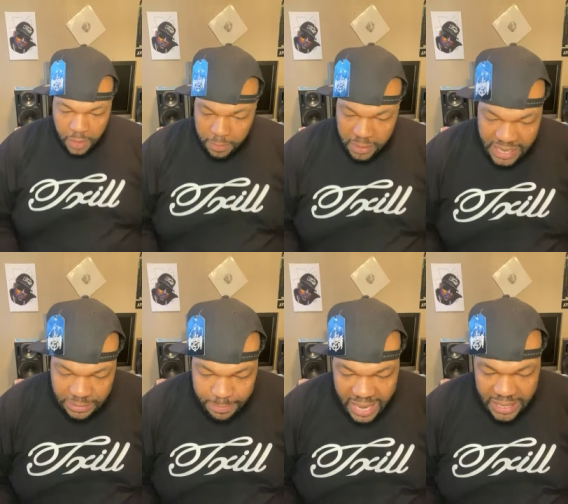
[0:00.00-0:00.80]
But
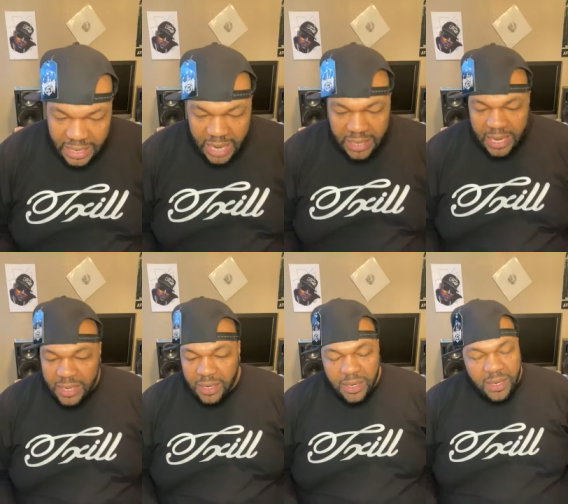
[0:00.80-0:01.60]
that's about it. I
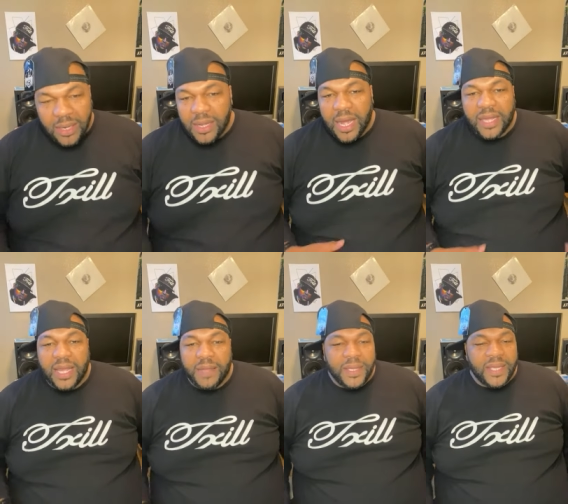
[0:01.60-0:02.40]
can't, I
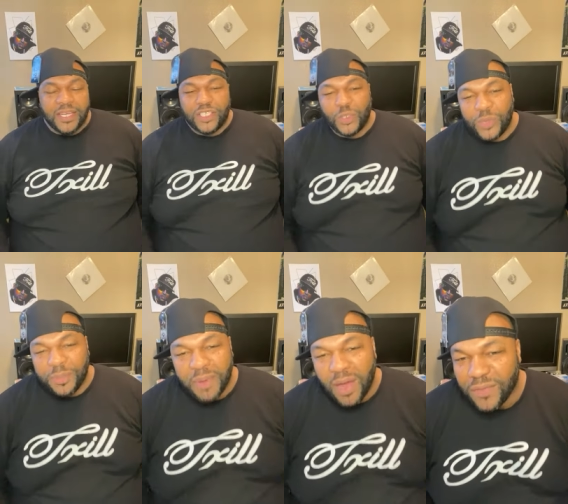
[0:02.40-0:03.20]
can't be getting too
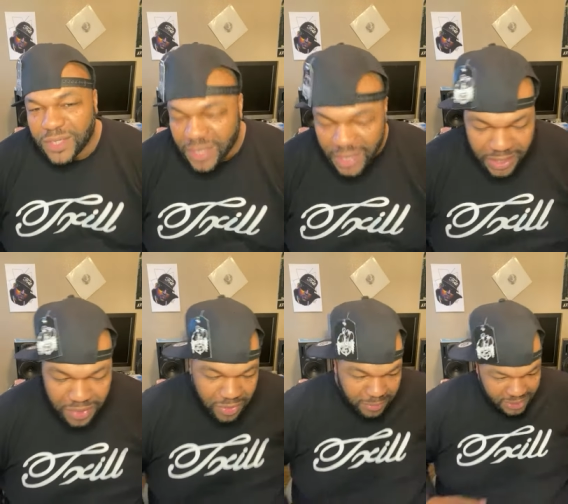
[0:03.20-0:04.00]
deep off into that. You
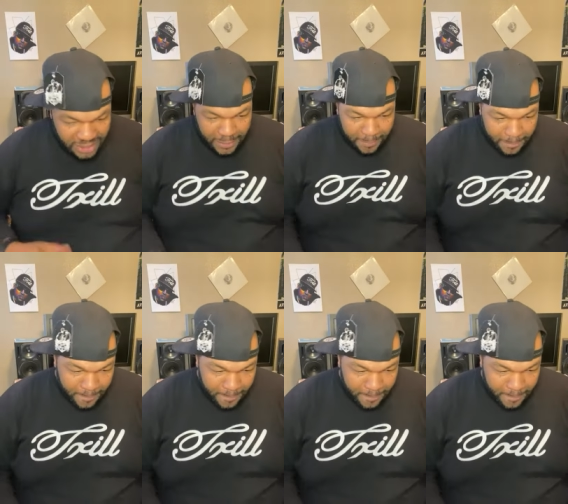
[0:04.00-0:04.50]
know what I'm saying?